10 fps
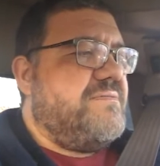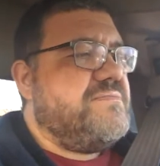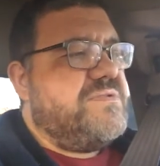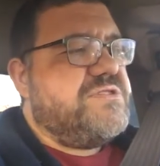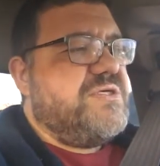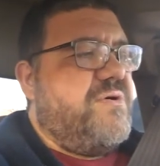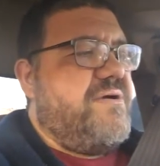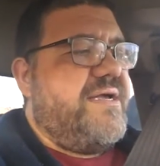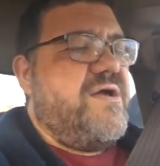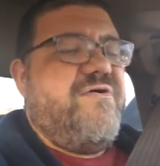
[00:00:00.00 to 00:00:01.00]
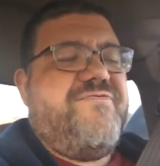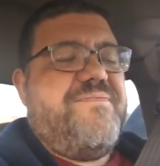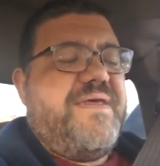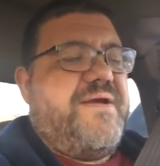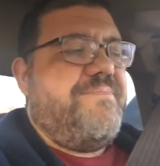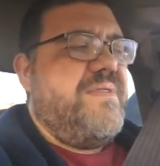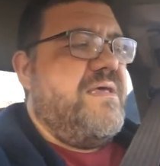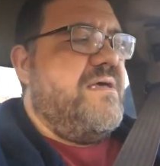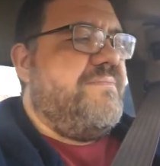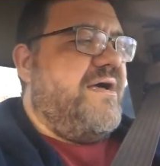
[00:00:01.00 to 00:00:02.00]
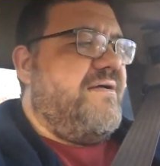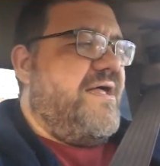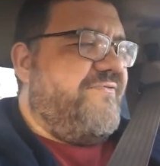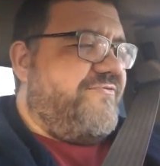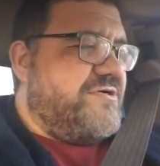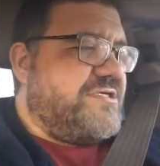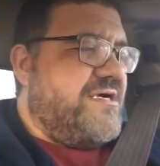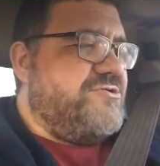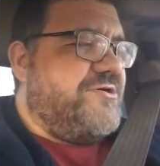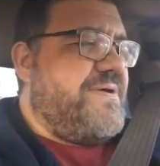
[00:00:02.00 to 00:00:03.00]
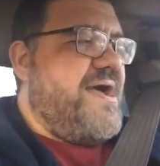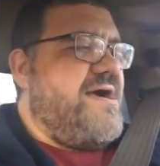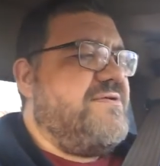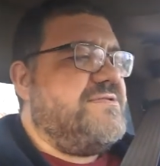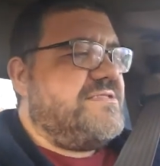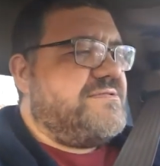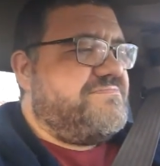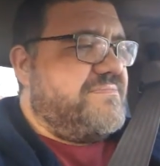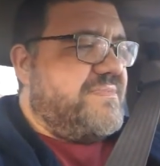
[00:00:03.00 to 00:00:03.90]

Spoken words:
We'll see where I go from there. But on the first 100 pounds,